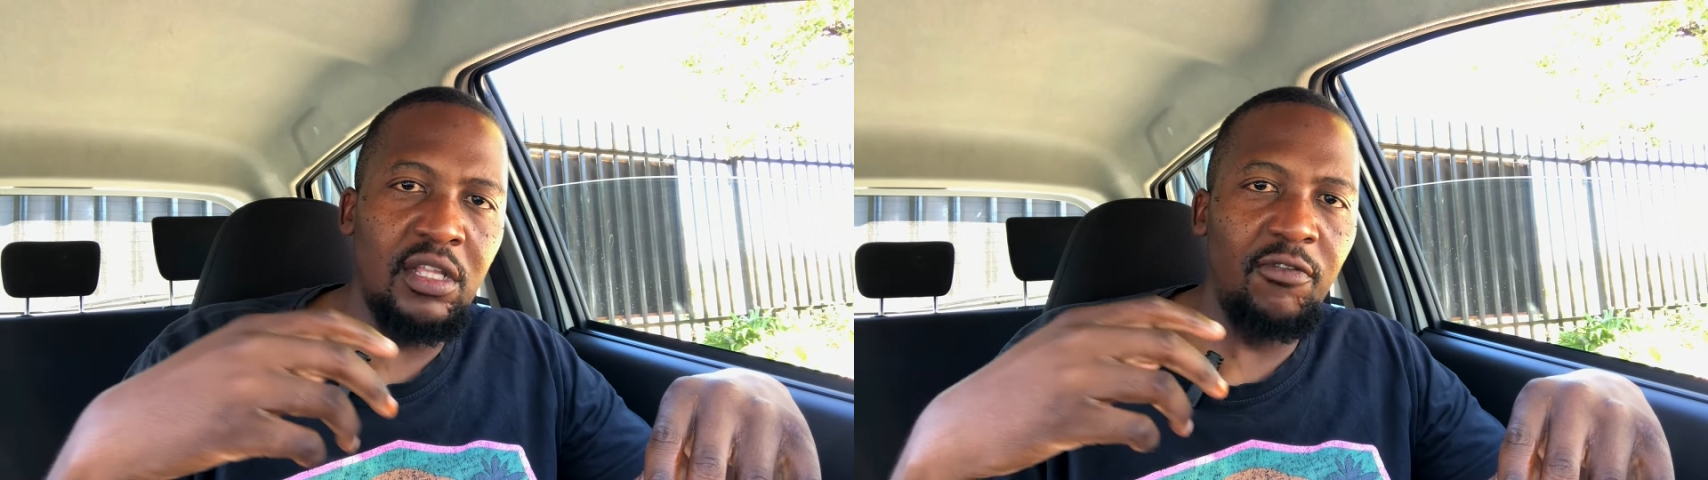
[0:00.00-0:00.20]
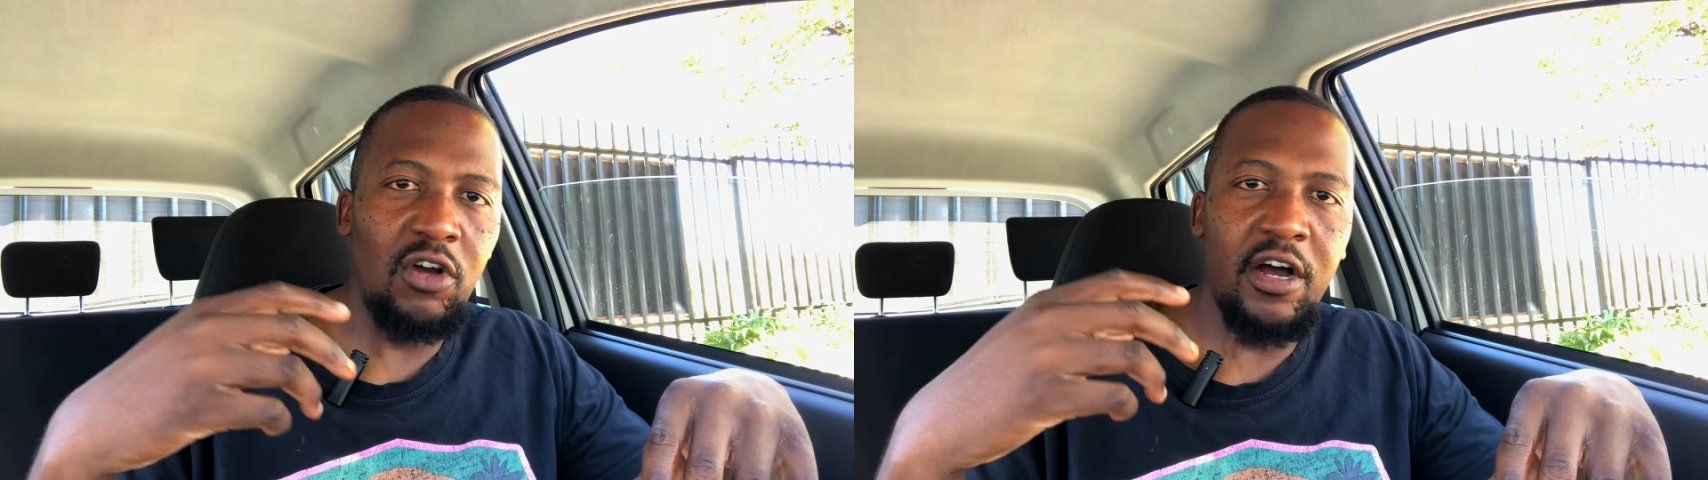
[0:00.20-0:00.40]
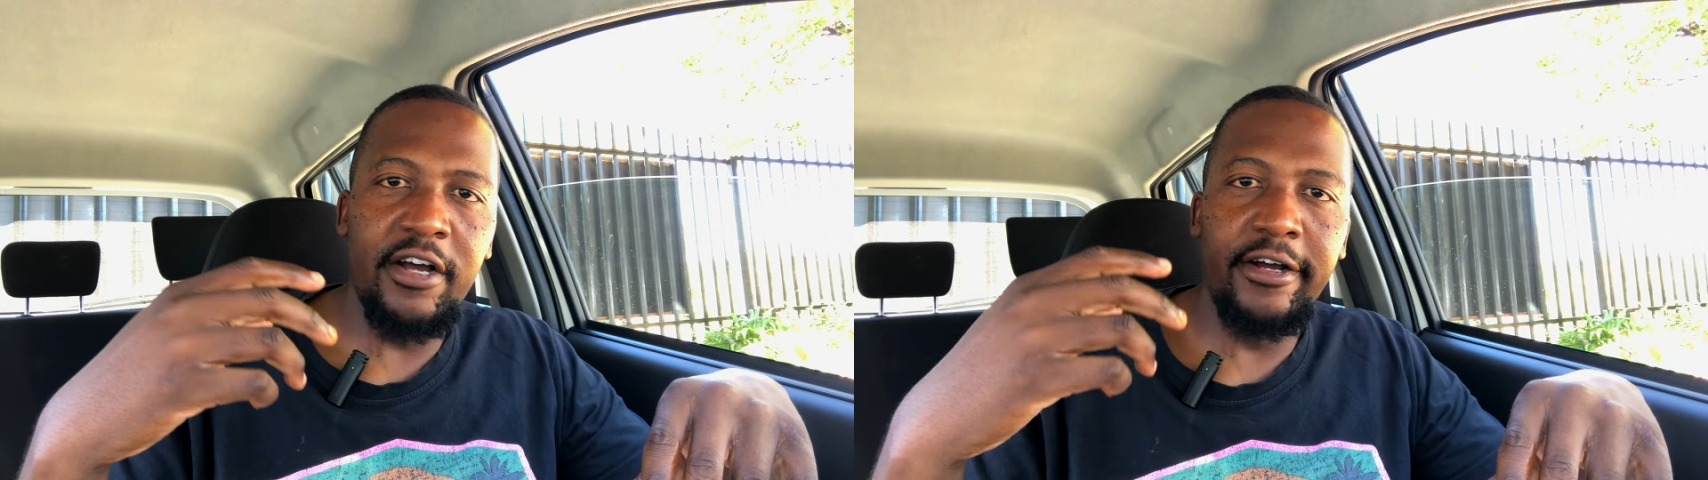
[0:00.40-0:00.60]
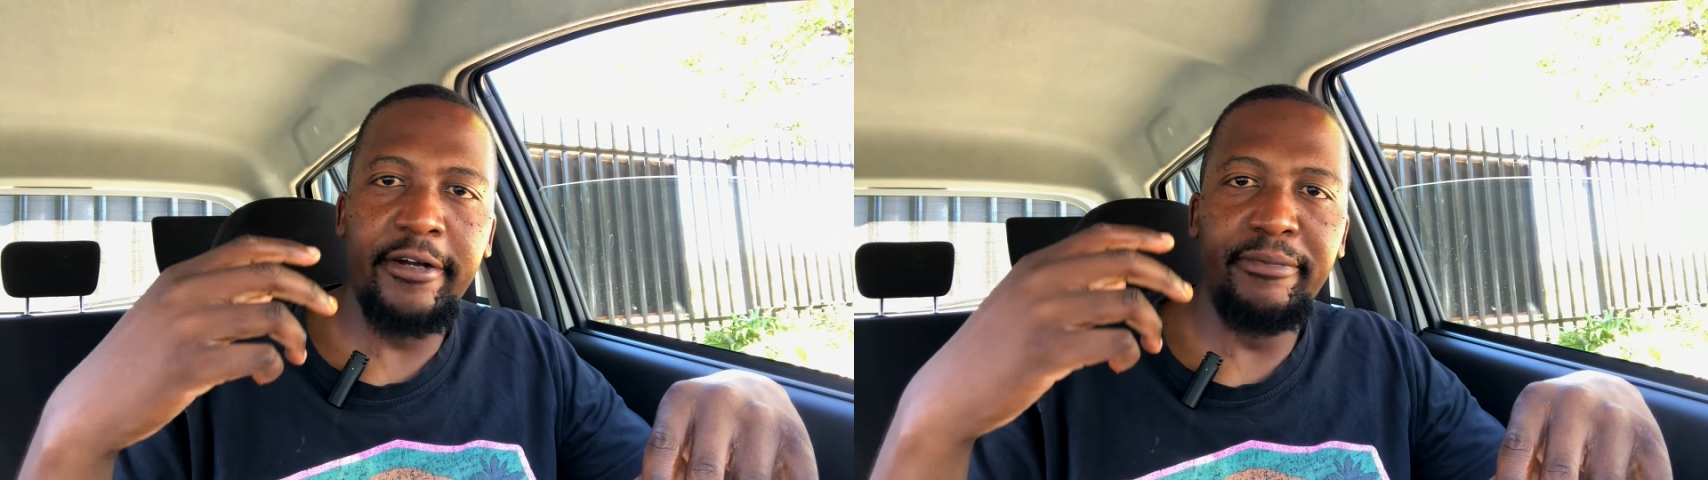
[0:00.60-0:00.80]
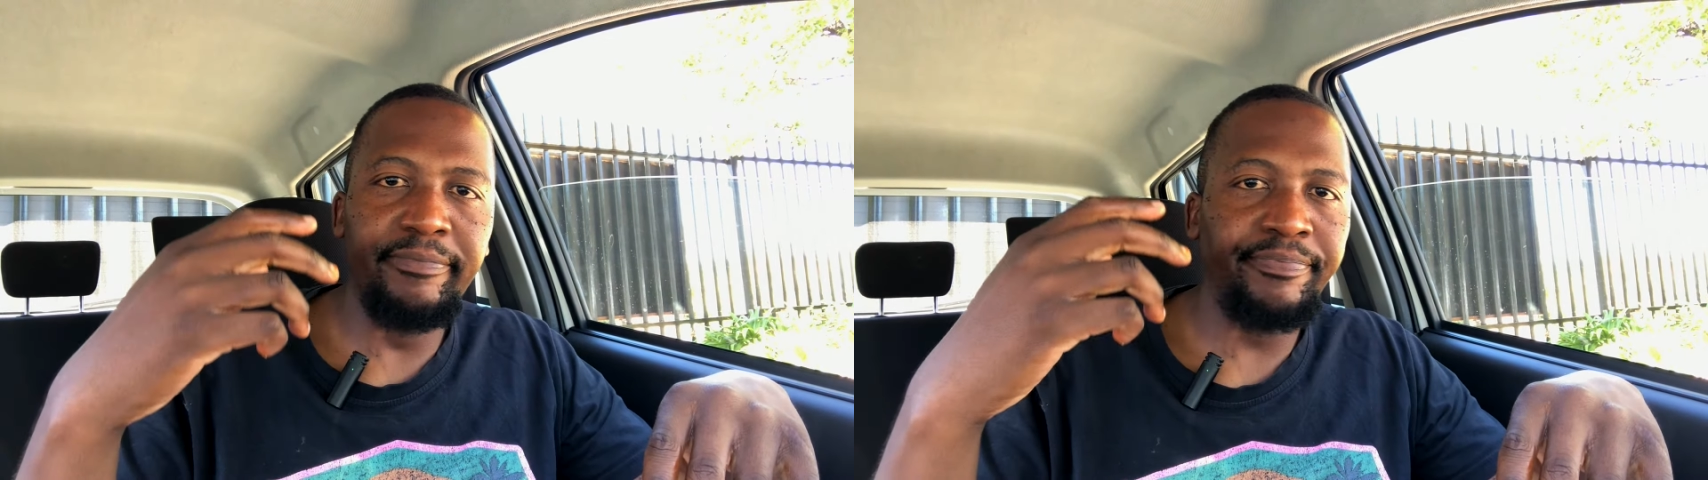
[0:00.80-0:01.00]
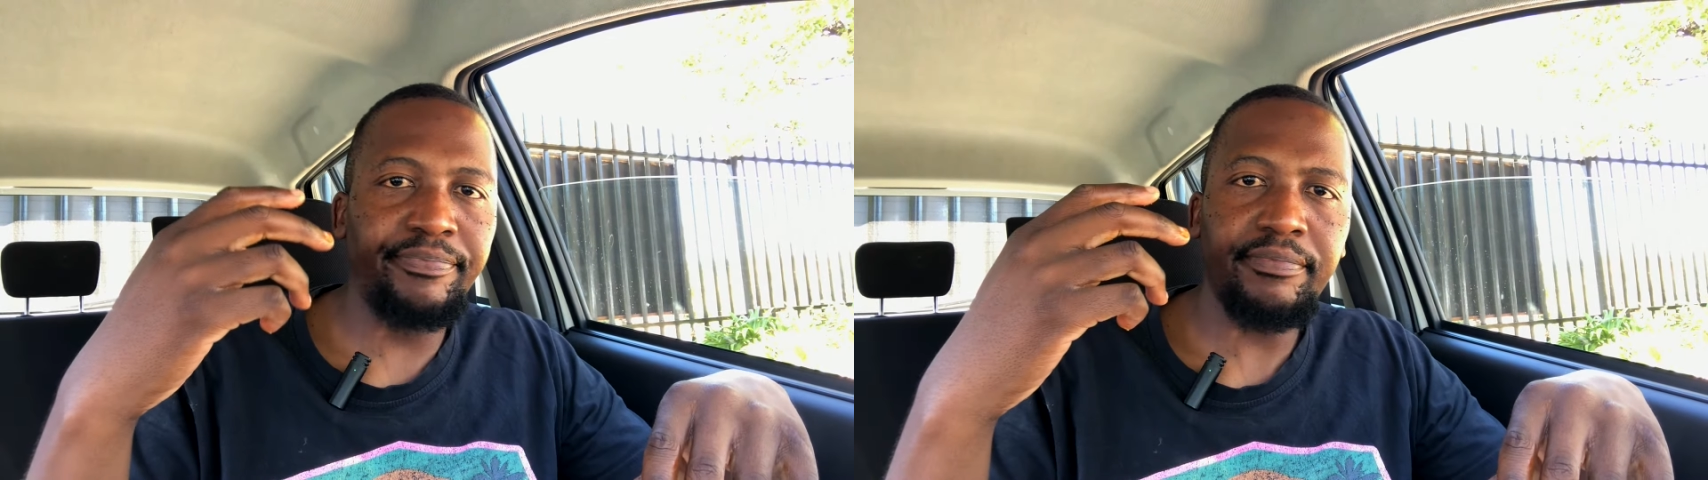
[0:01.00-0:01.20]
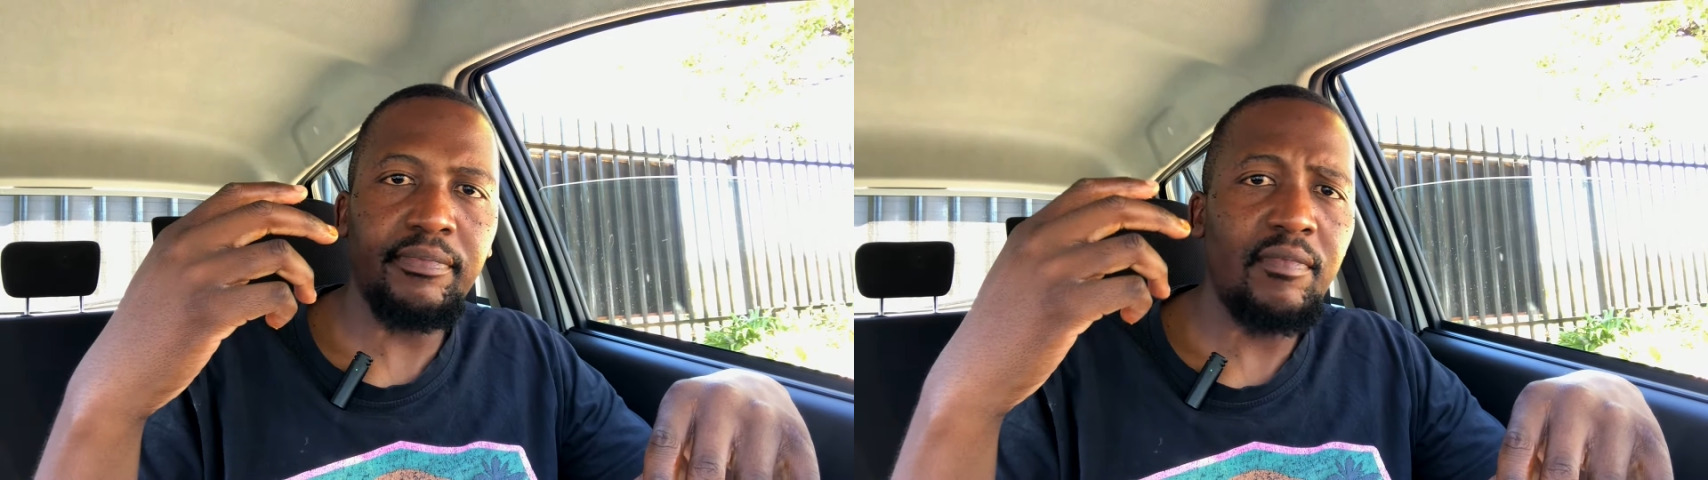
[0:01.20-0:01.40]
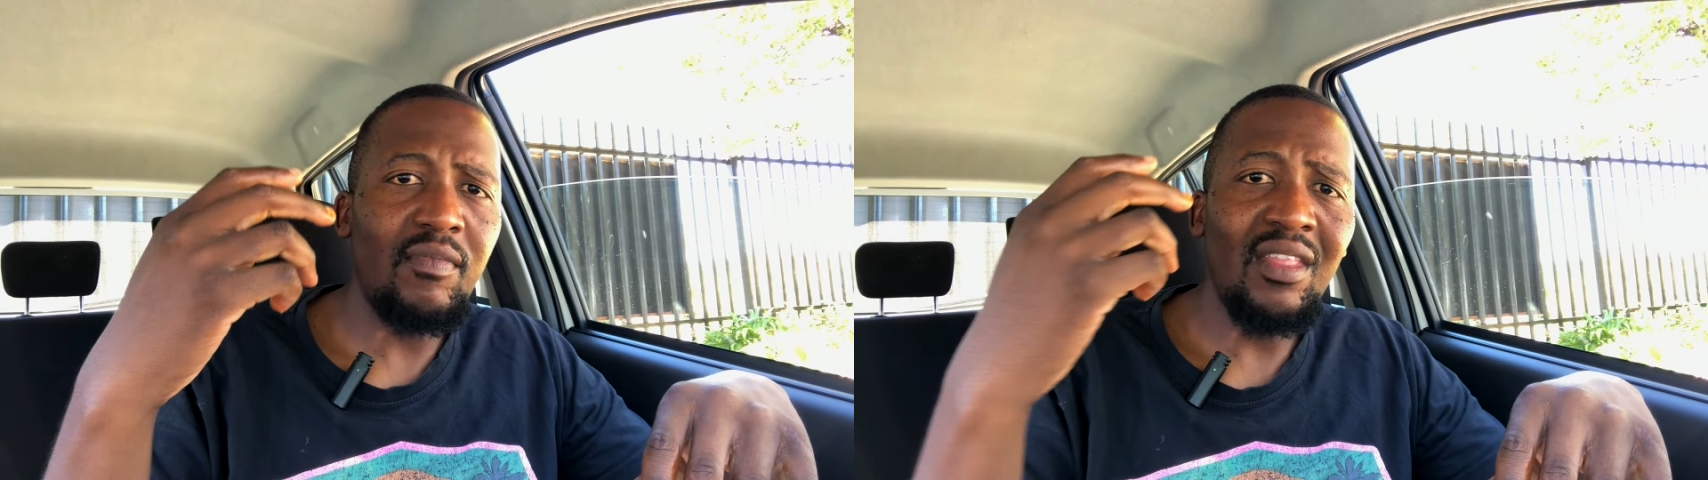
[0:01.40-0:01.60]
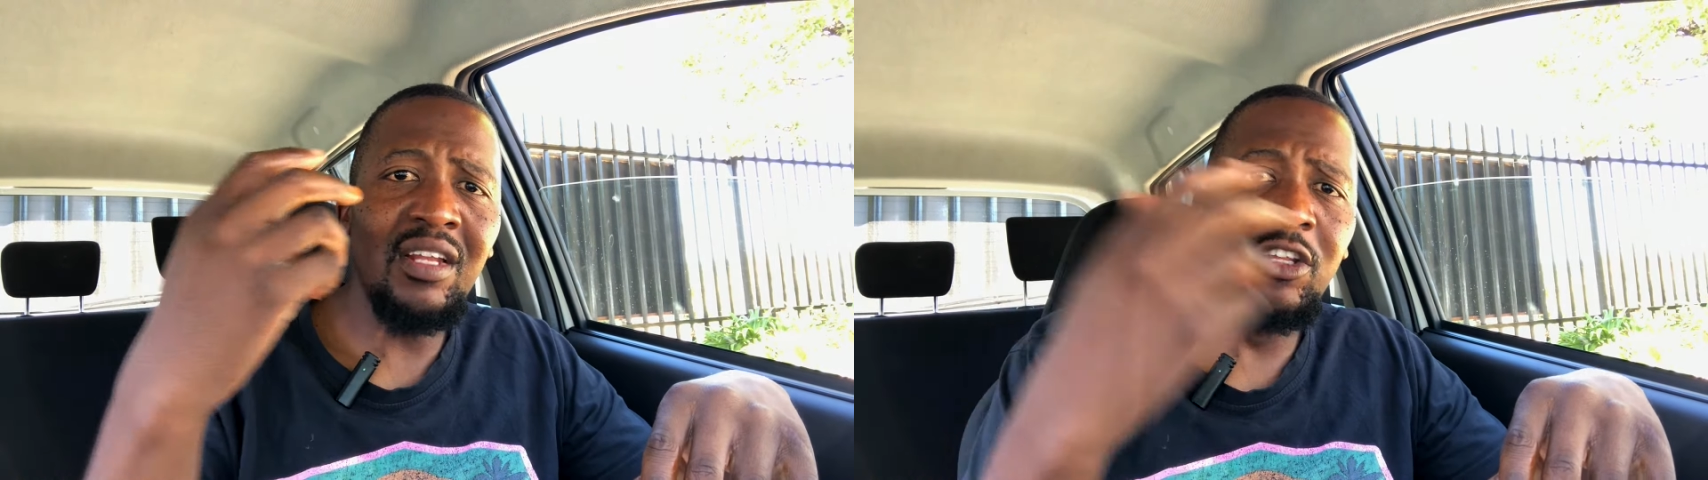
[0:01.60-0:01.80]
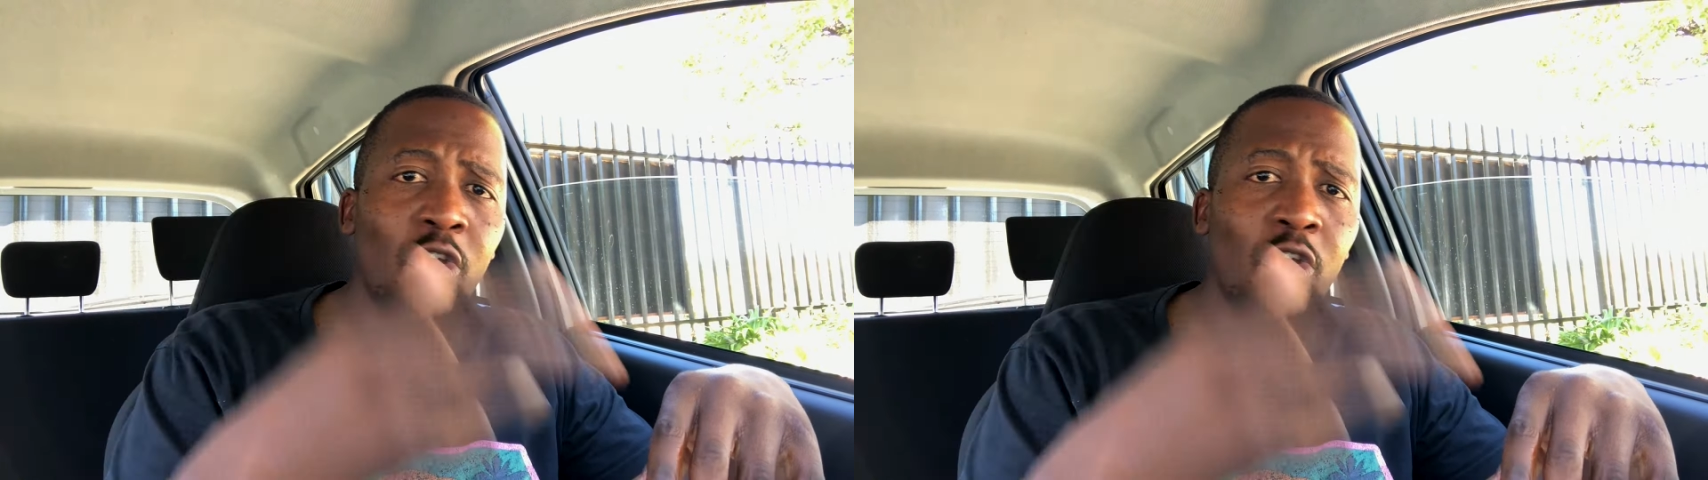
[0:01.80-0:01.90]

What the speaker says: They've got they